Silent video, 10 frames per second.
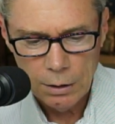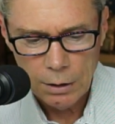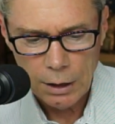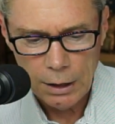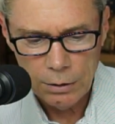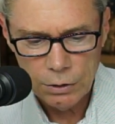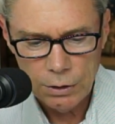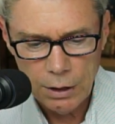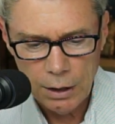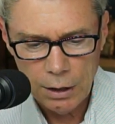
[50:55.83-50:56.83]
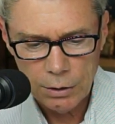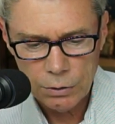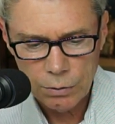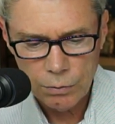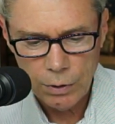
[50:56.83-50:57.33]
Kyle's in the
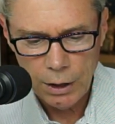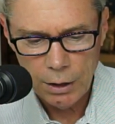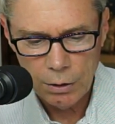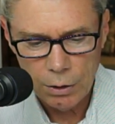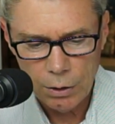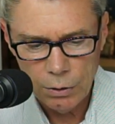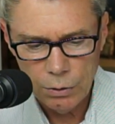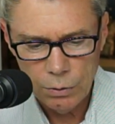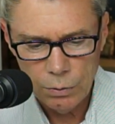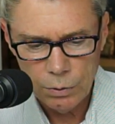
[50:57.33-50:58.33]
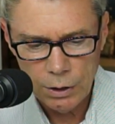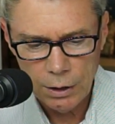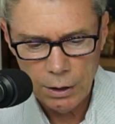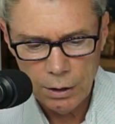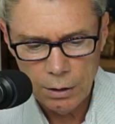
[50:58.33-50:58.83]
house. Craig, are you
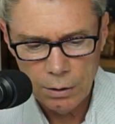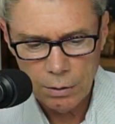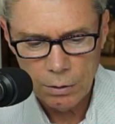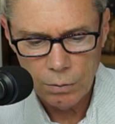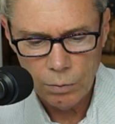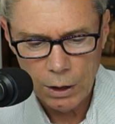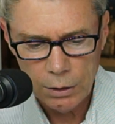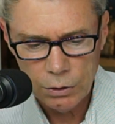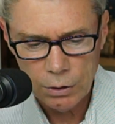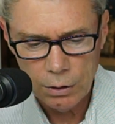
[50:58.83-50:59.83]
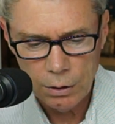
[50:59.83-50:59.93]
getting the watch